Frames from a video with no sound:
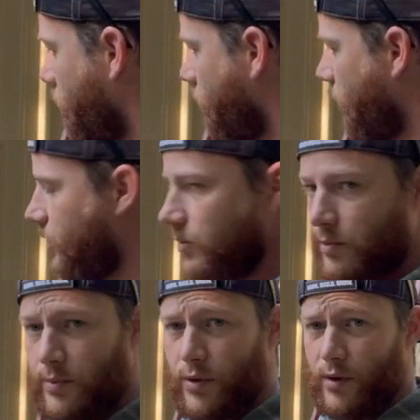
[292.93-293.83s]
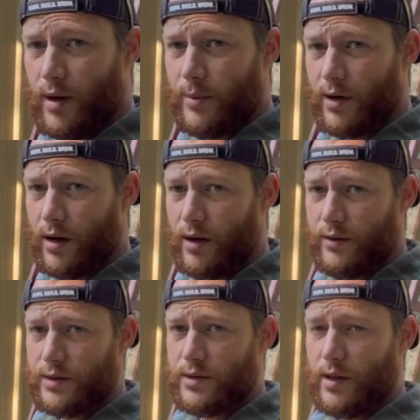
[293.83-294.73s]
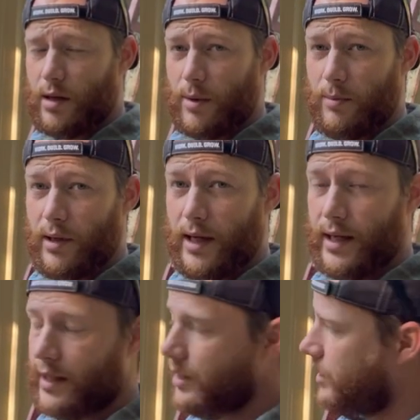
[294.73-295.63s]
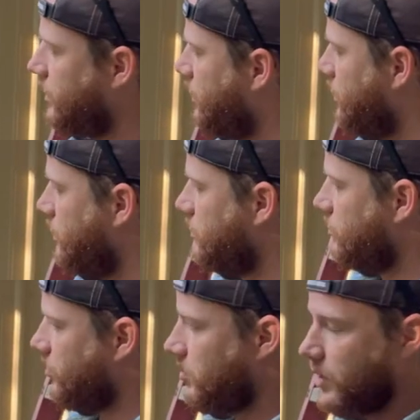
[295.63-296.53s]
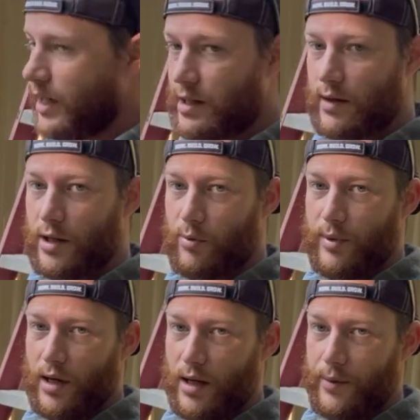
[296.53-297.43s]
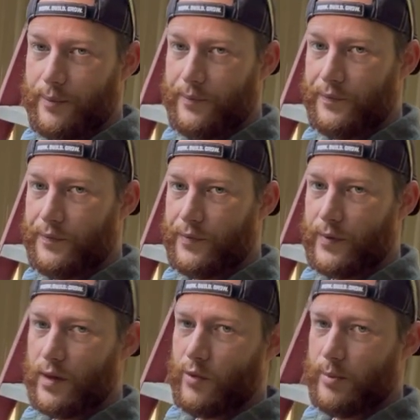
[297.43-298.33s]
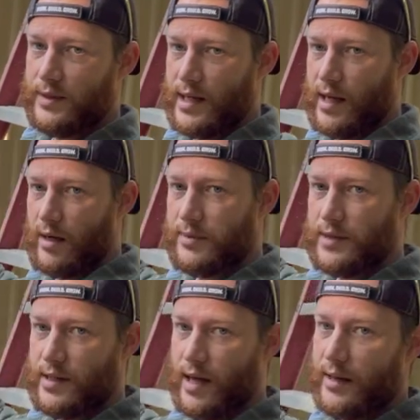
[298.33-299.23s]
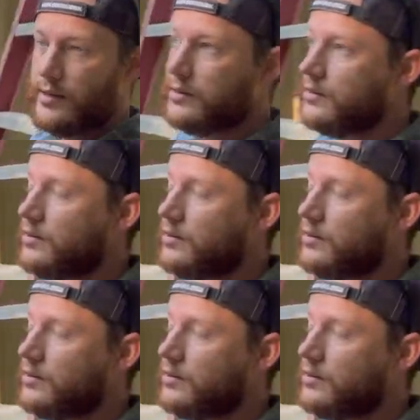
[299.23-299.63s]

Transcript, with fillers: around the perimeter of it. So that'd be black. So be black around the bottom and then be tan up the sides.